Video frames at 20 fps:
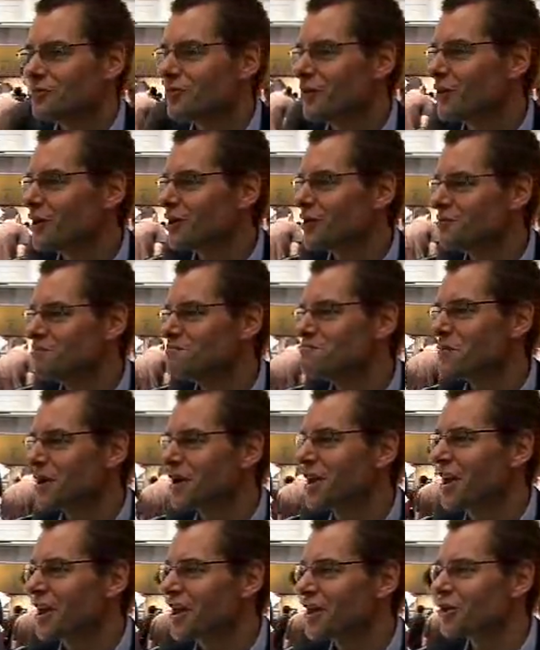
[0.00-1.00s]
very
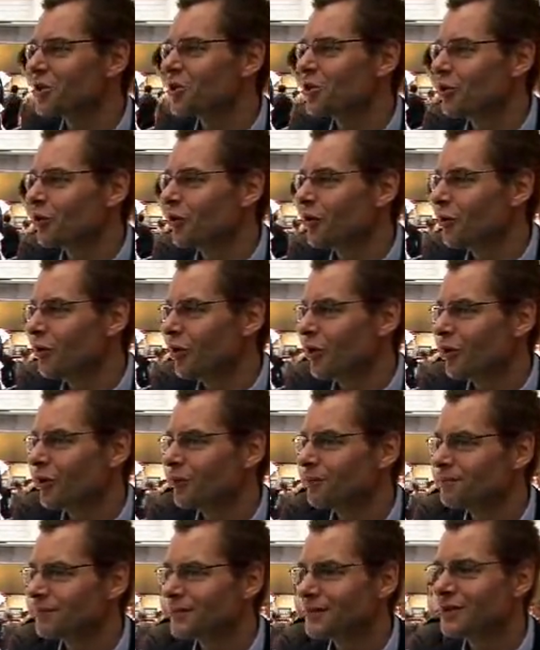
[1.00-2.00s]
mechanical
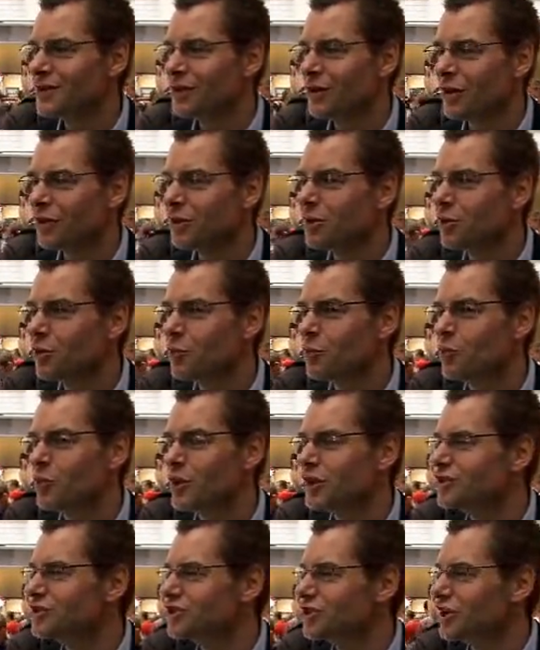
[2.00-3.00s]
or a little
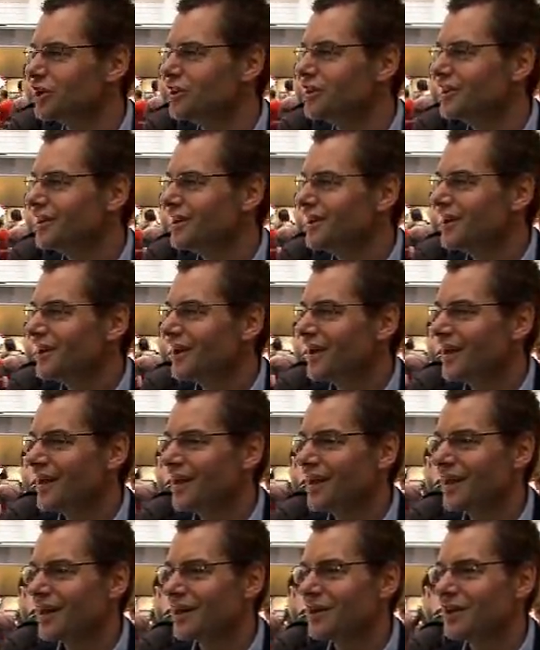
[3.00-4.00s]
rigid,
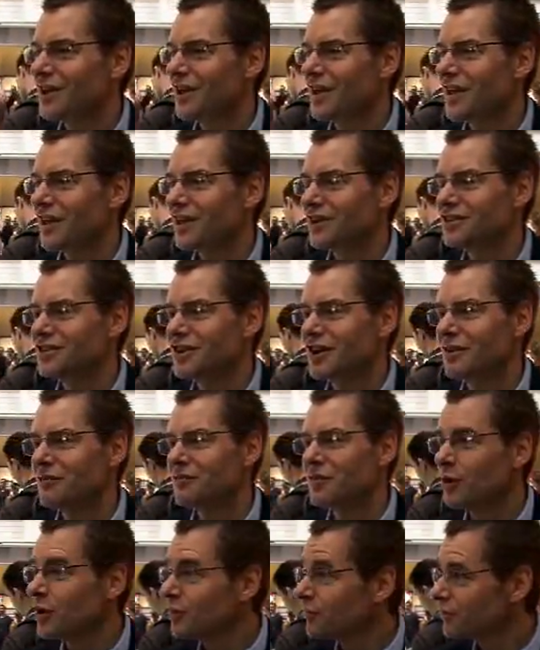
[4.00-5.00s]
and
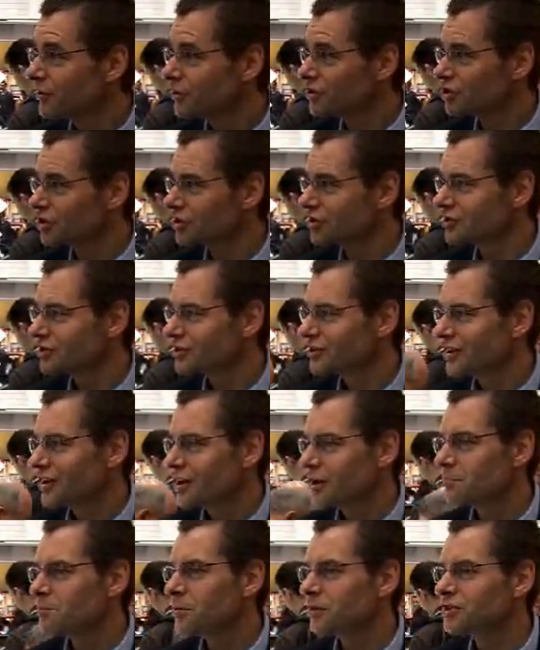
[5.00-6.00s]
very efficient,
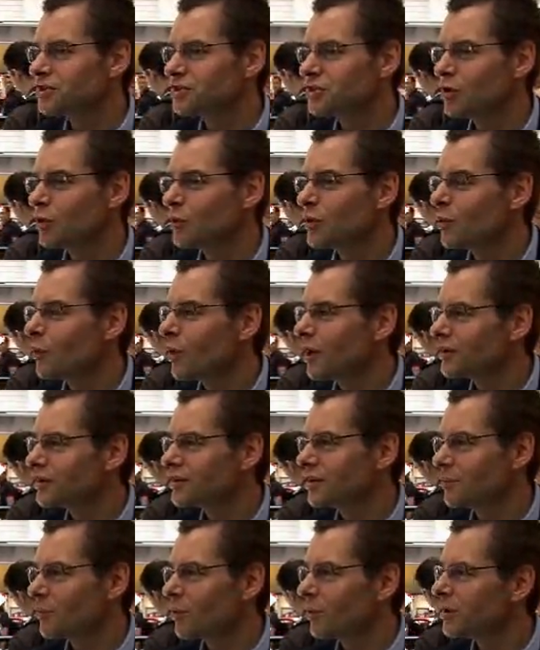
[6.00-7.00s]
but still we wanted
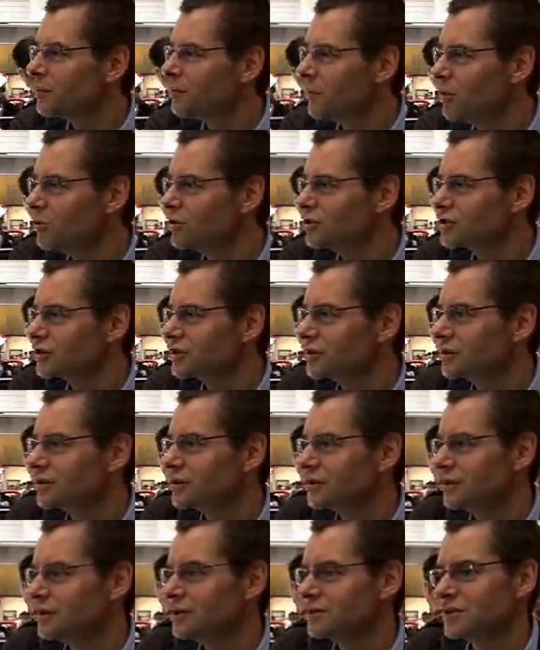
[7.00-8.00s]
to get more emotion
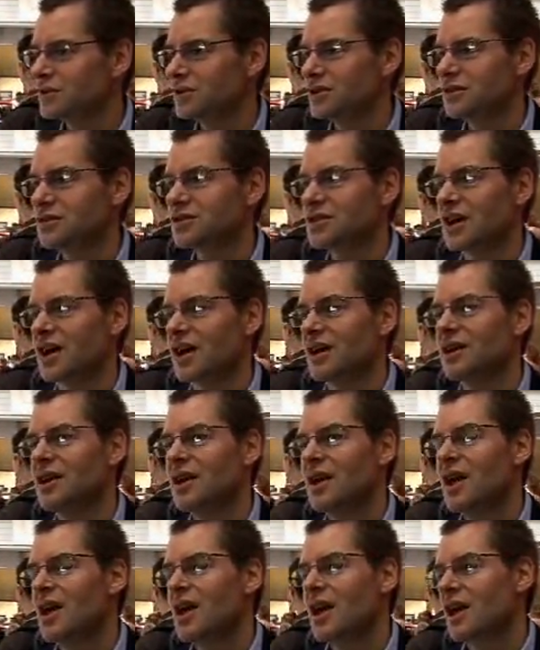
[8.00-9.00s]
into the design.
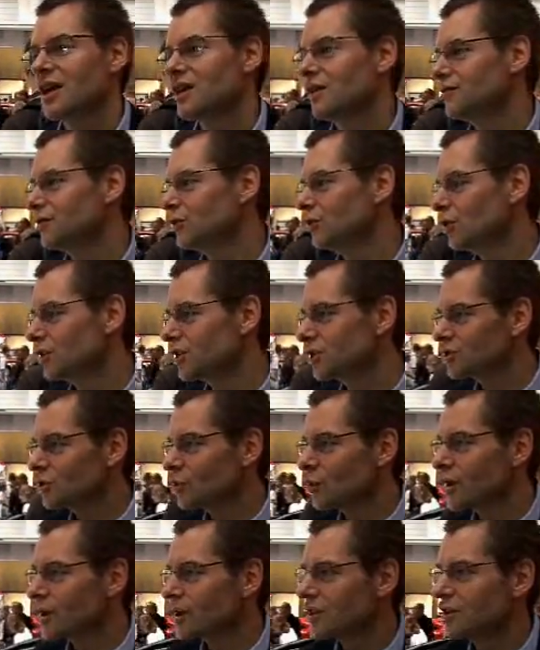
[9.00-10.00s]
And if you look at
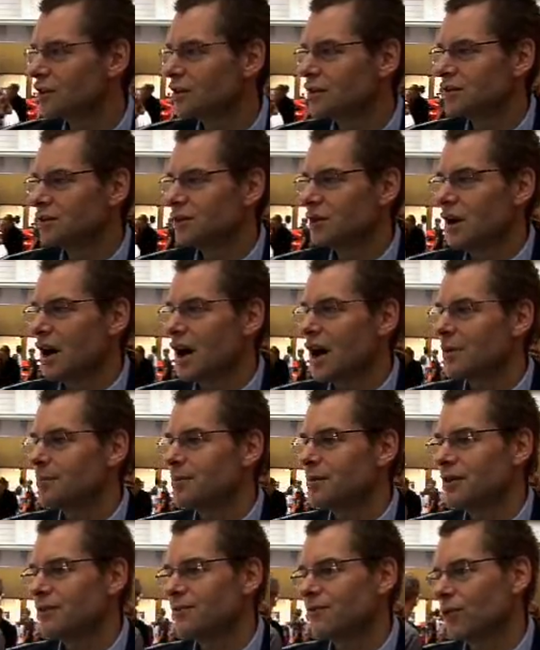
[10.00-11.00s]
the way that the
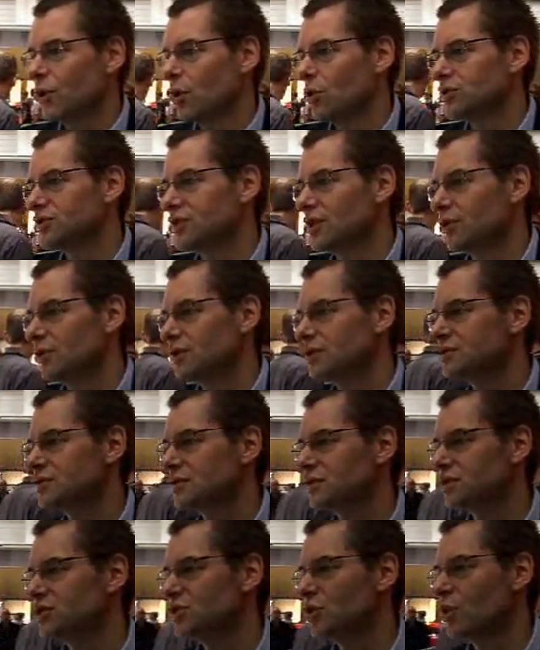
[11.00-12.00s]
IP flows out
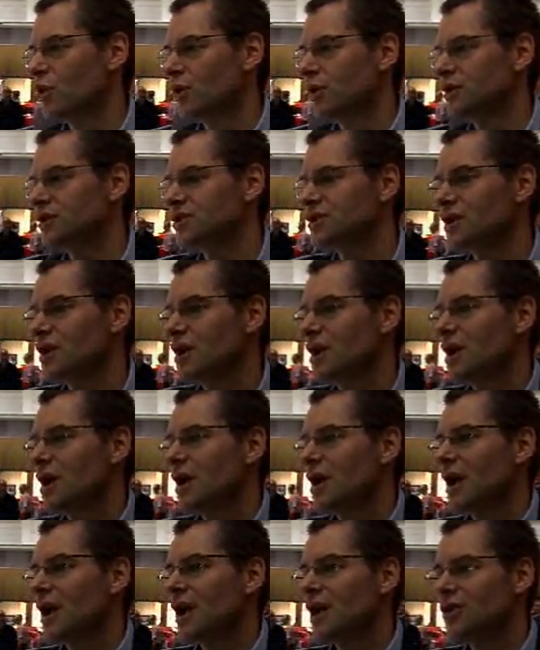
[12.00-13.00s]
into the doors,
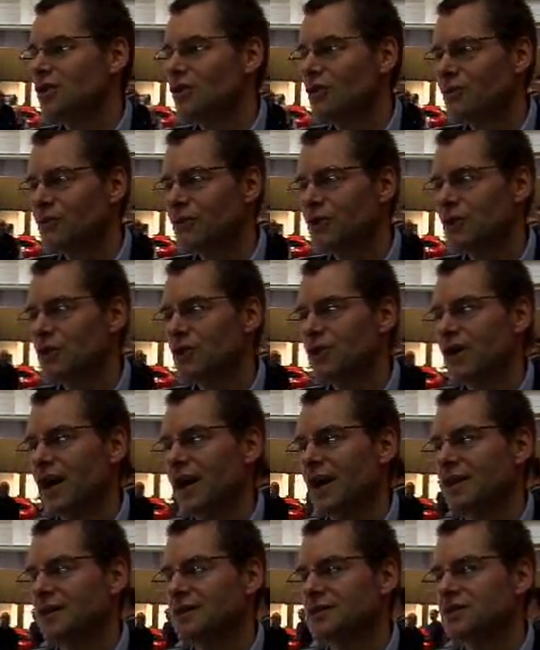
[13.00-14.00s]
and you feel
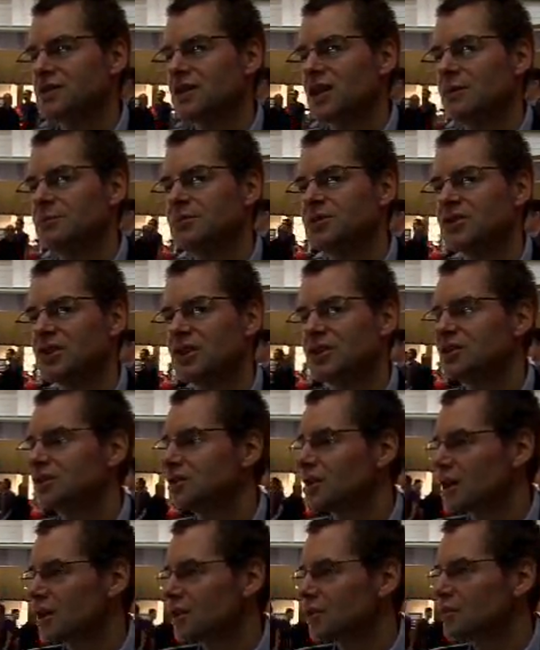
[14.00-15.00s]
that same
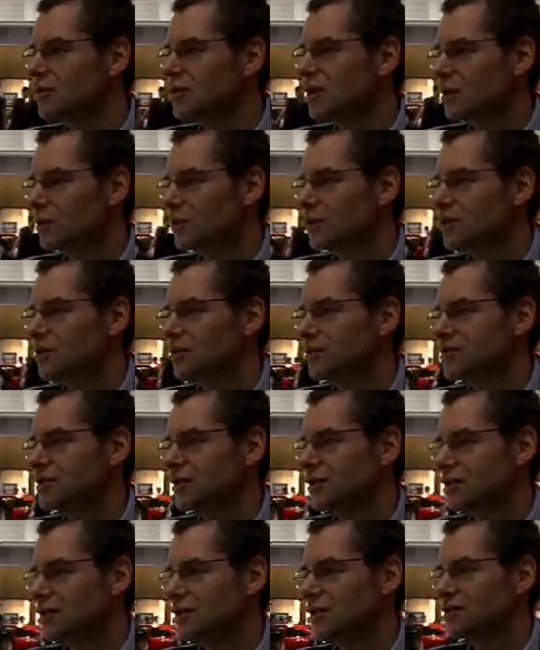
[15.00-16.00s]
sense that you get when you
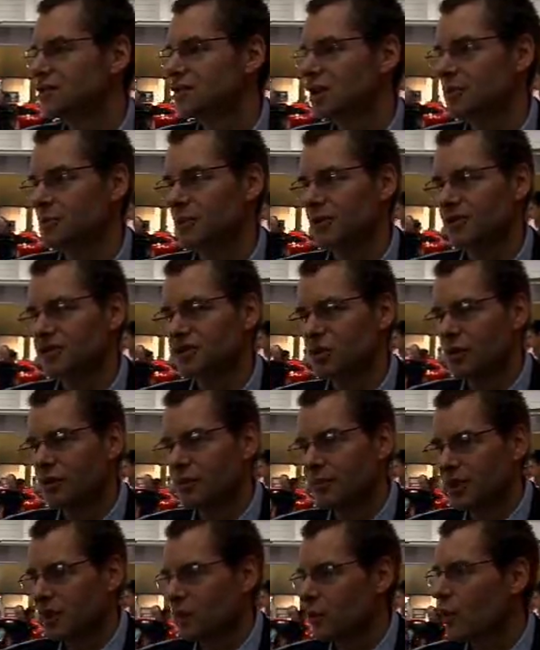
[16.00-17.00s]
sit in the insignia,
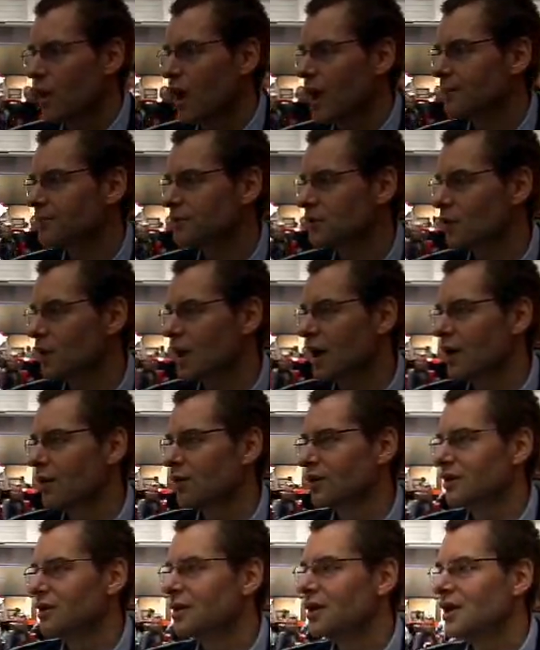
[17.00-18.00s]
sort of being wrapped
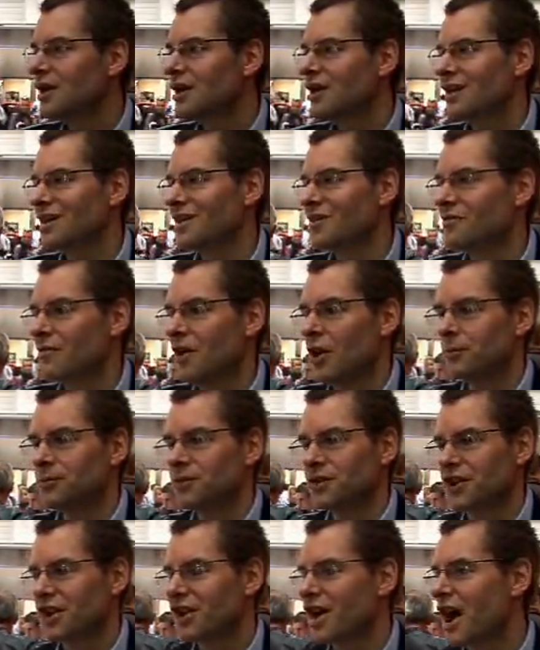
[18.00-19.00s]
around and
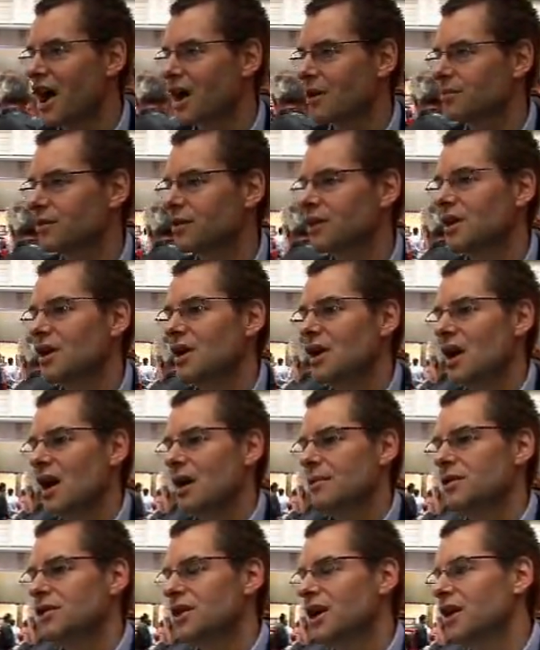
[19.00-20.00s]
enveloped in the cockpit.
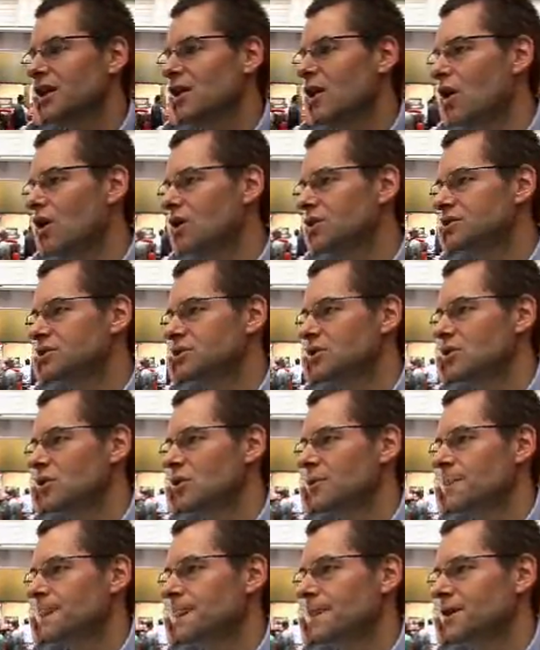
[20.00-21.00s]
I mean, that
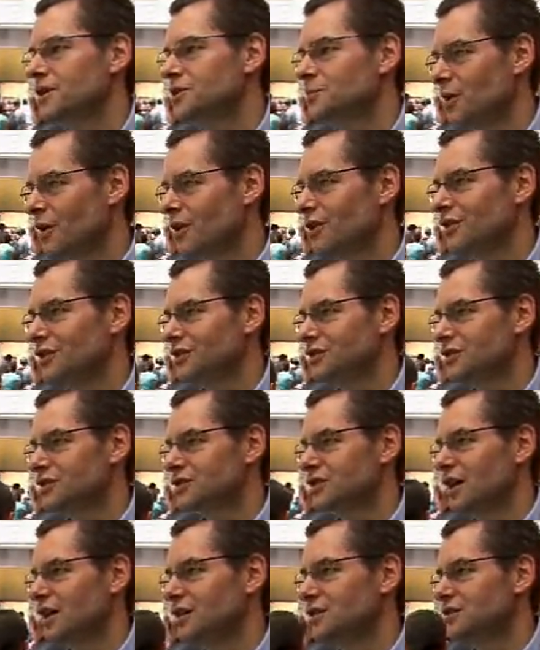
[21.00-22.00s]
also is part of this
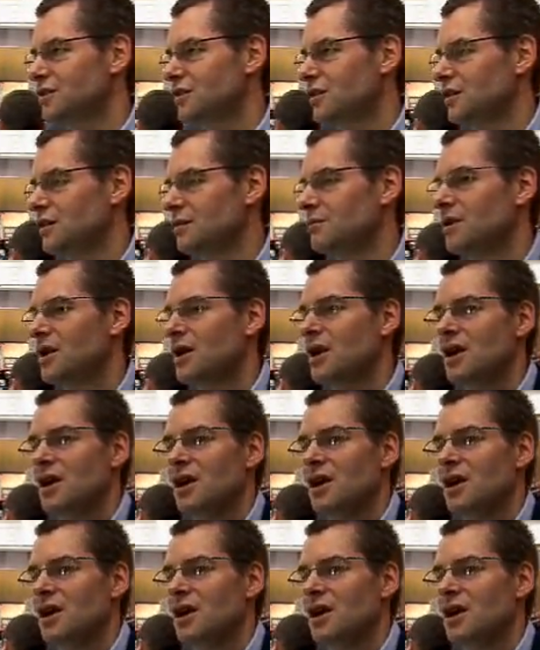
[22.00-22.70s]
design theme.